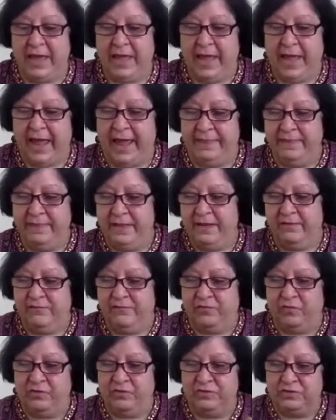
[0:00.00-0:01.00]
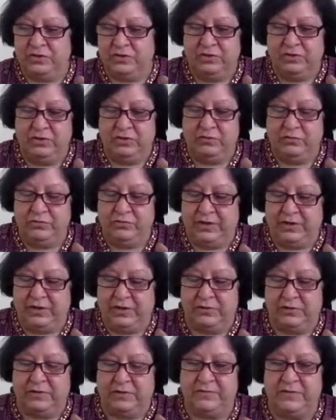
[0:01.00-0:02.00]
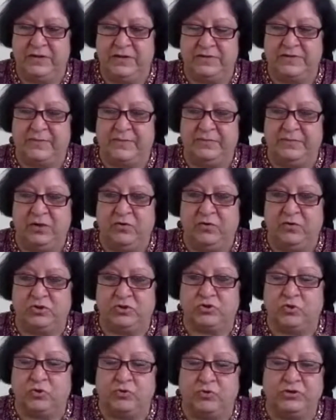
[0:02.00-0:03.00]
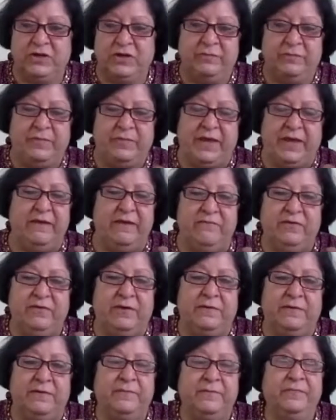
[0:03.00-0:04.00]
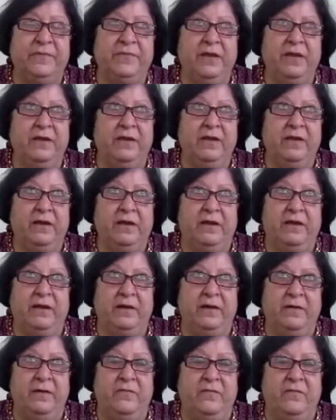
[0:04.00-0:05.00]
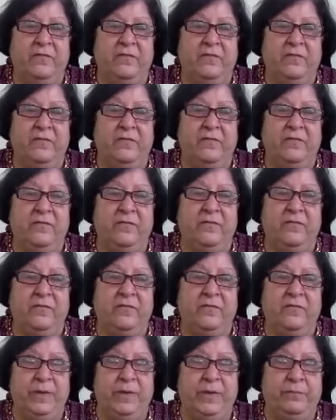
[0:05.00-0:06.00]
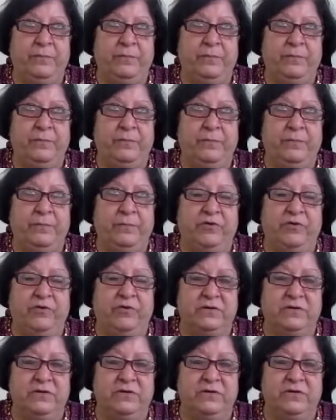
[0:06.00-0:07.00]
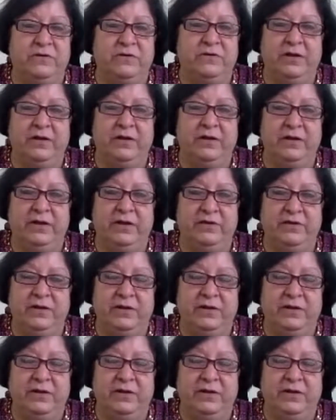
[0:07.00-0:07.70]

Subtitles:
And then, of course, that there's something called social behavior. For people, for children who are in a